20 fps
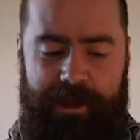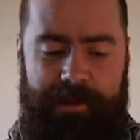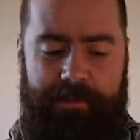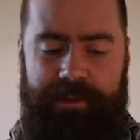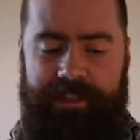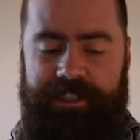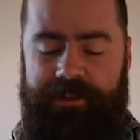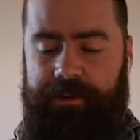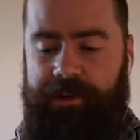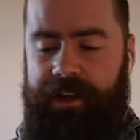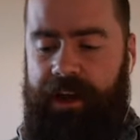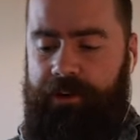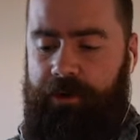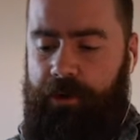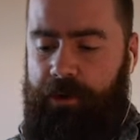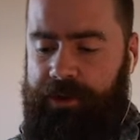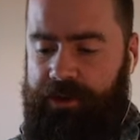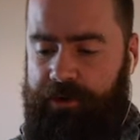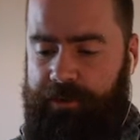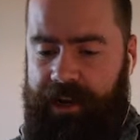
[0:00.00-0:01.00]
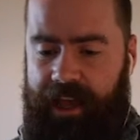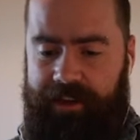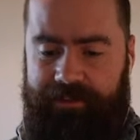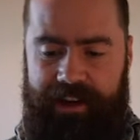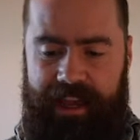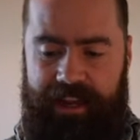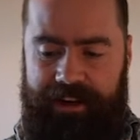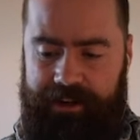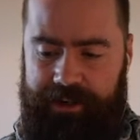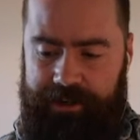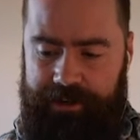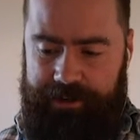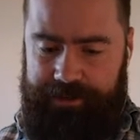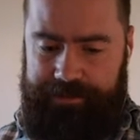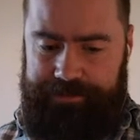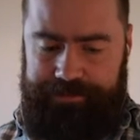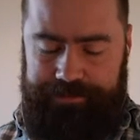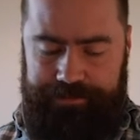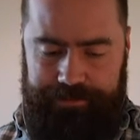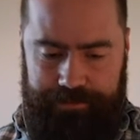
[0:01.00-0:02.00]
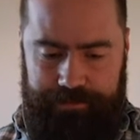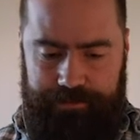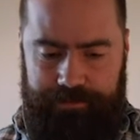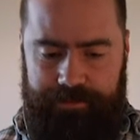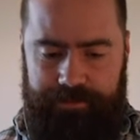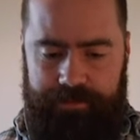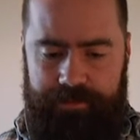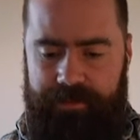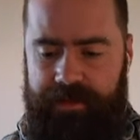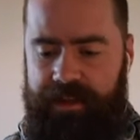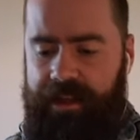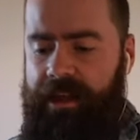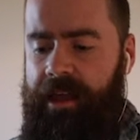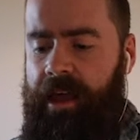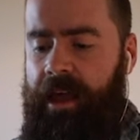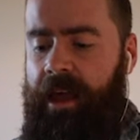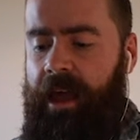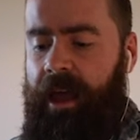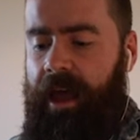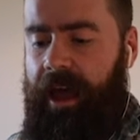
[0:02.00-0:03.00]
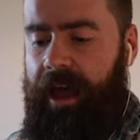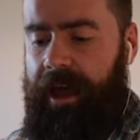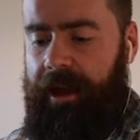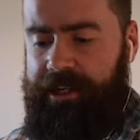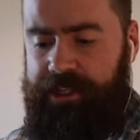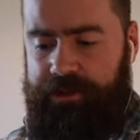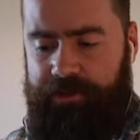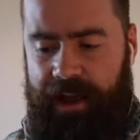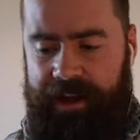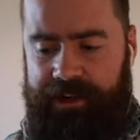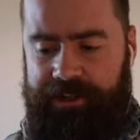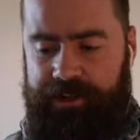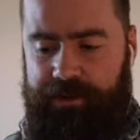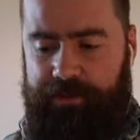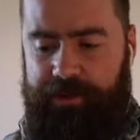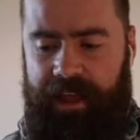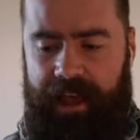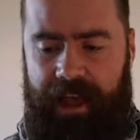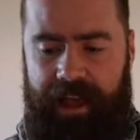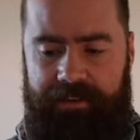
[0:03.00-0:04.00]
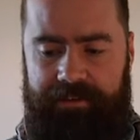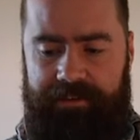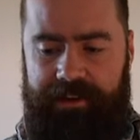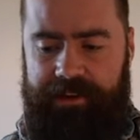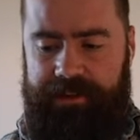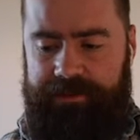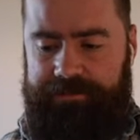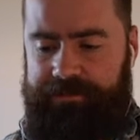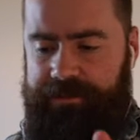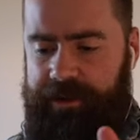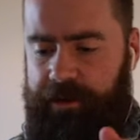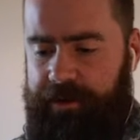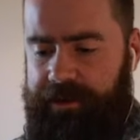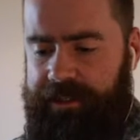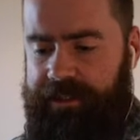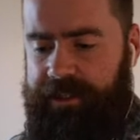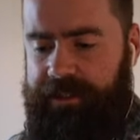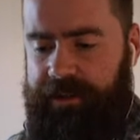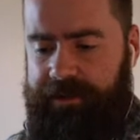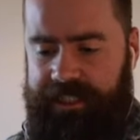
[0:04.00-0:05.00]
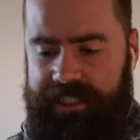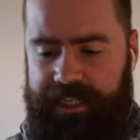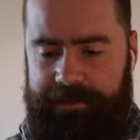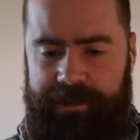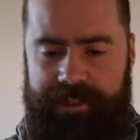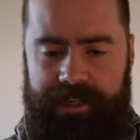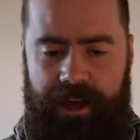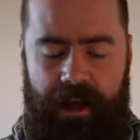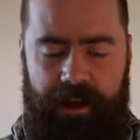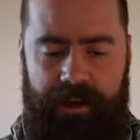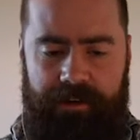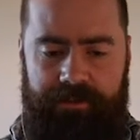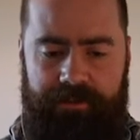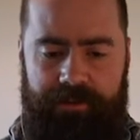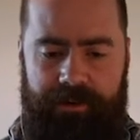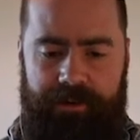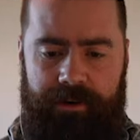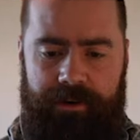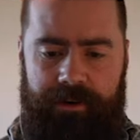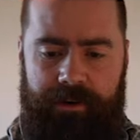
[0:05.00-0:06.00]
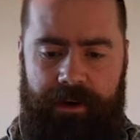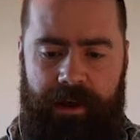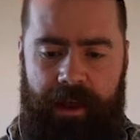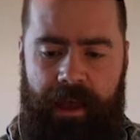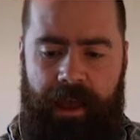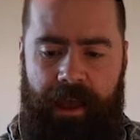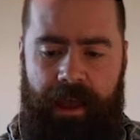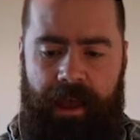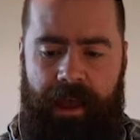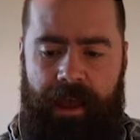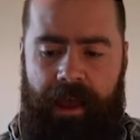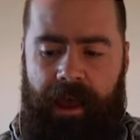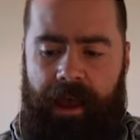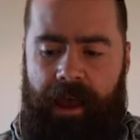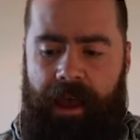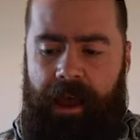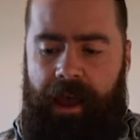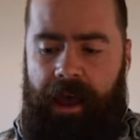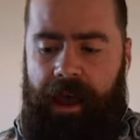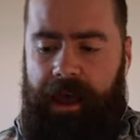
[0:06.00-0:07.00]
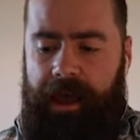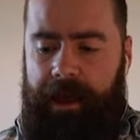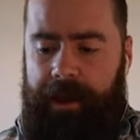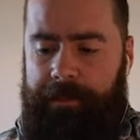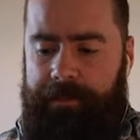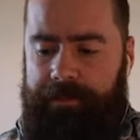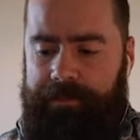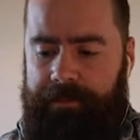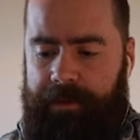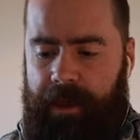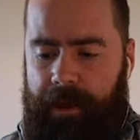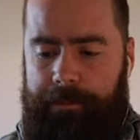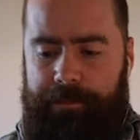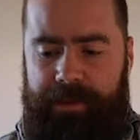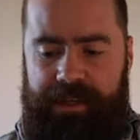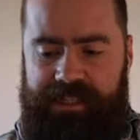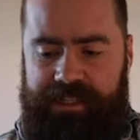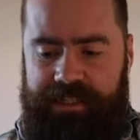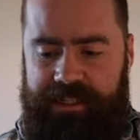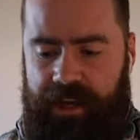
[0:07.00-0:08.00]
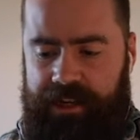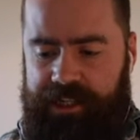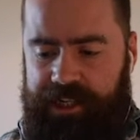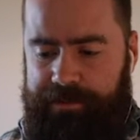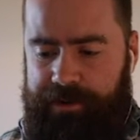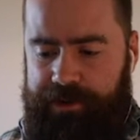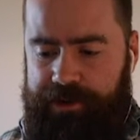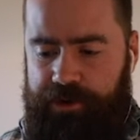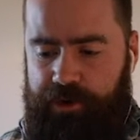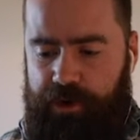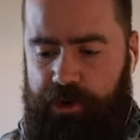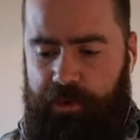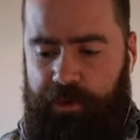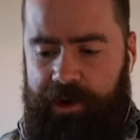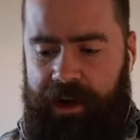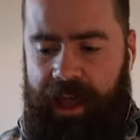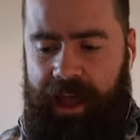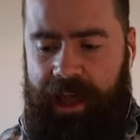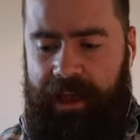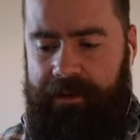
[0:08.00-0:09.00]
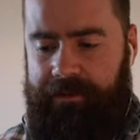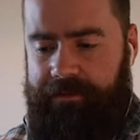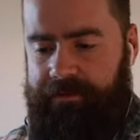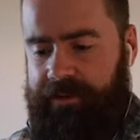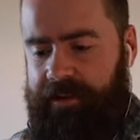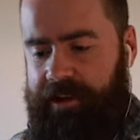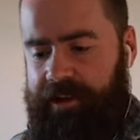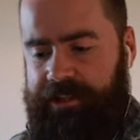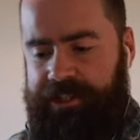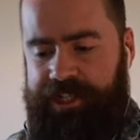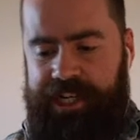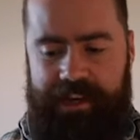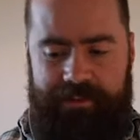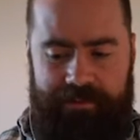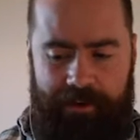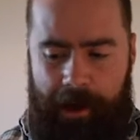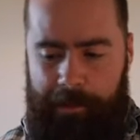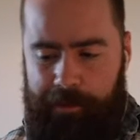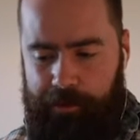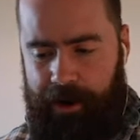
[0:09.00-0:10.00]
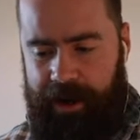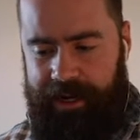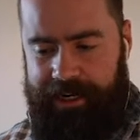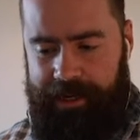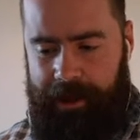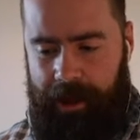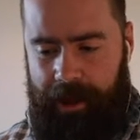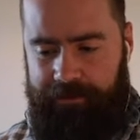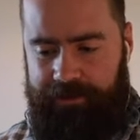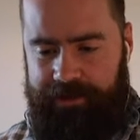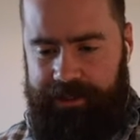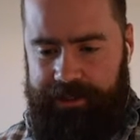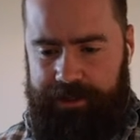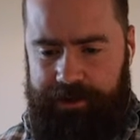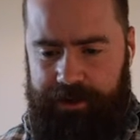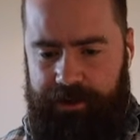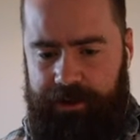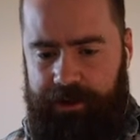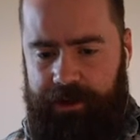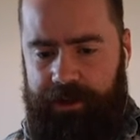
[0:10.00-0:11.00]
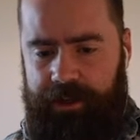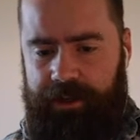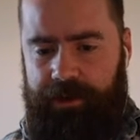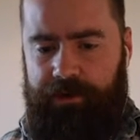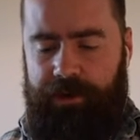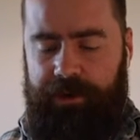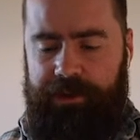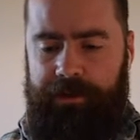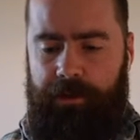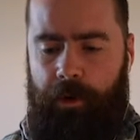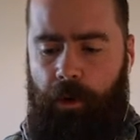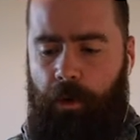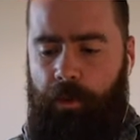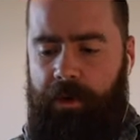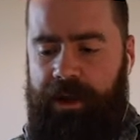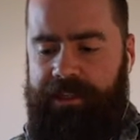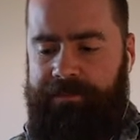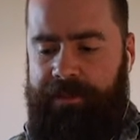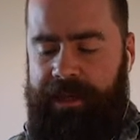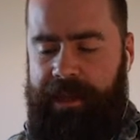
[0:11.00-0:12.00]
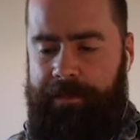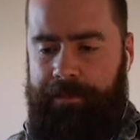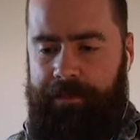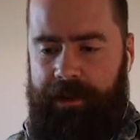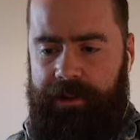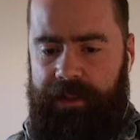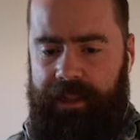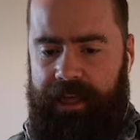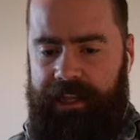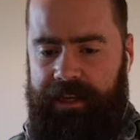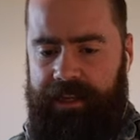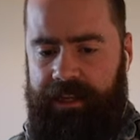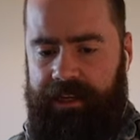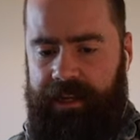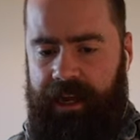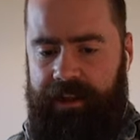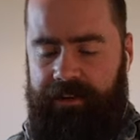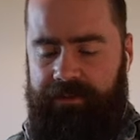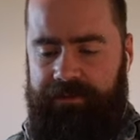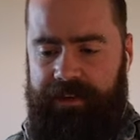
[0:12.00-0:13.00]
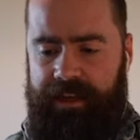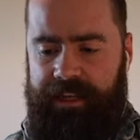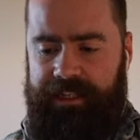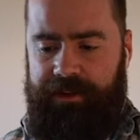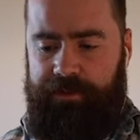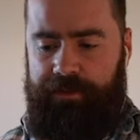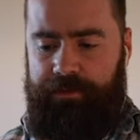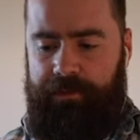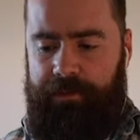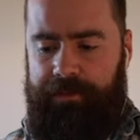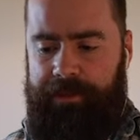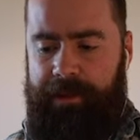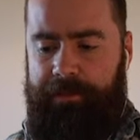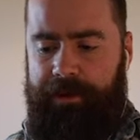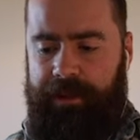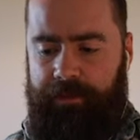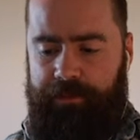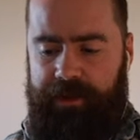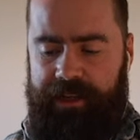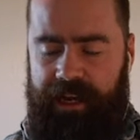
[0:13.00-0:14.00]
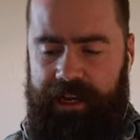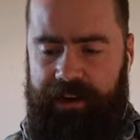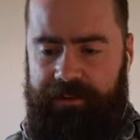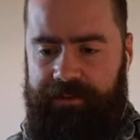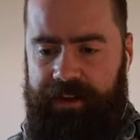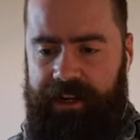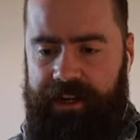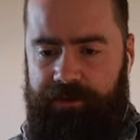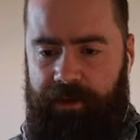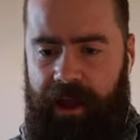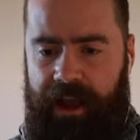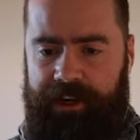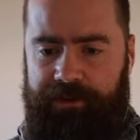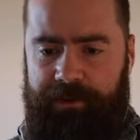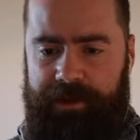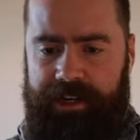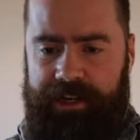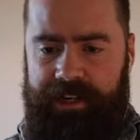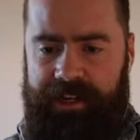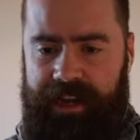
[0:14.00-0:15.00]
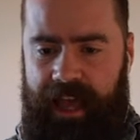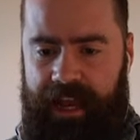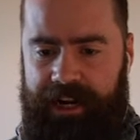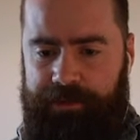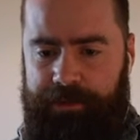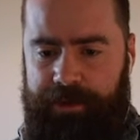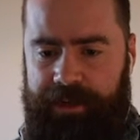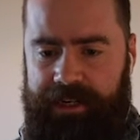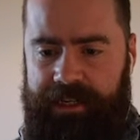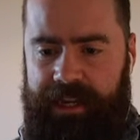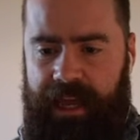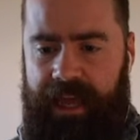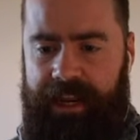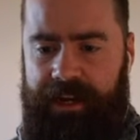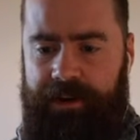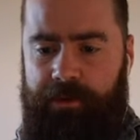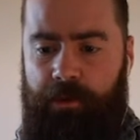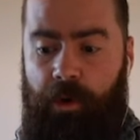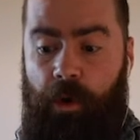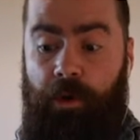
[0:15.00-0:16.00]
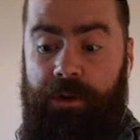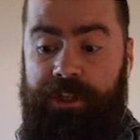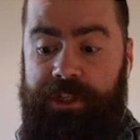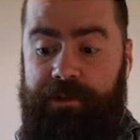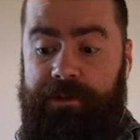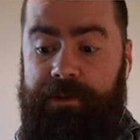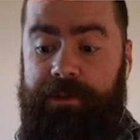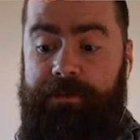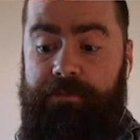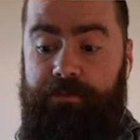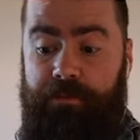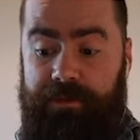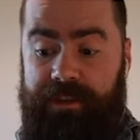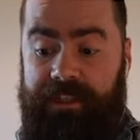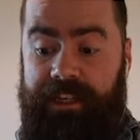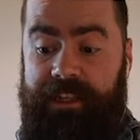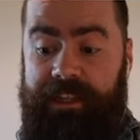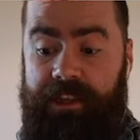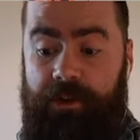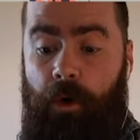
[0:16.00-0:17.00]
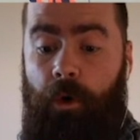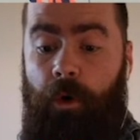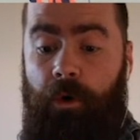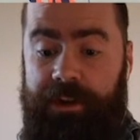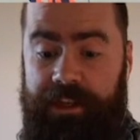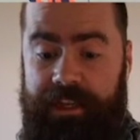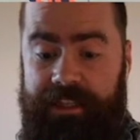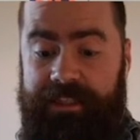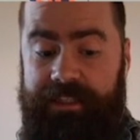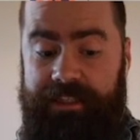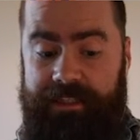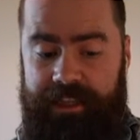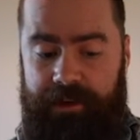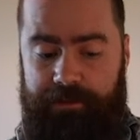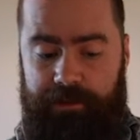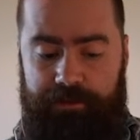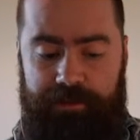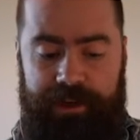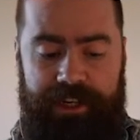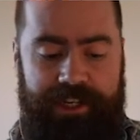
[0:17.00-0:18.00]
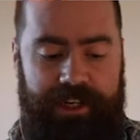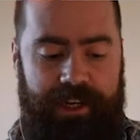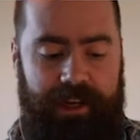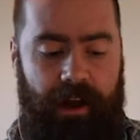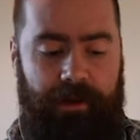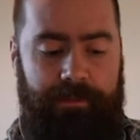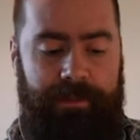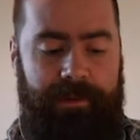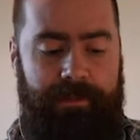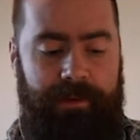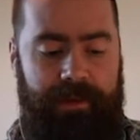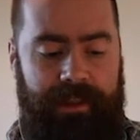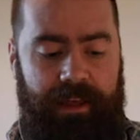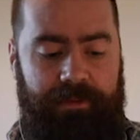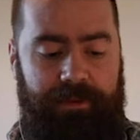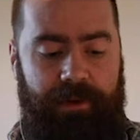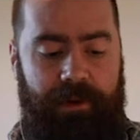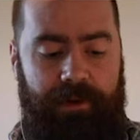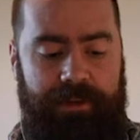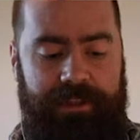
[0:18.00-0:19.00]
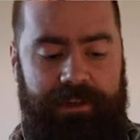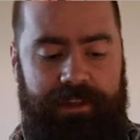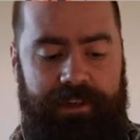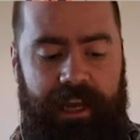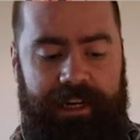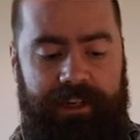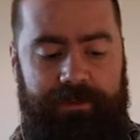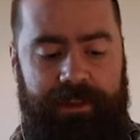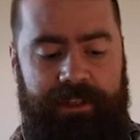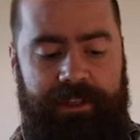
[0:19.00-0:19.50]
So an author will have an editor, A director will have a cinematographer. A business entrepreneur will have a chief operating officer. There's always people and kind of things people that we kind of interact with and connect with, and also again the audiences that we're reaching are people that we also connect with.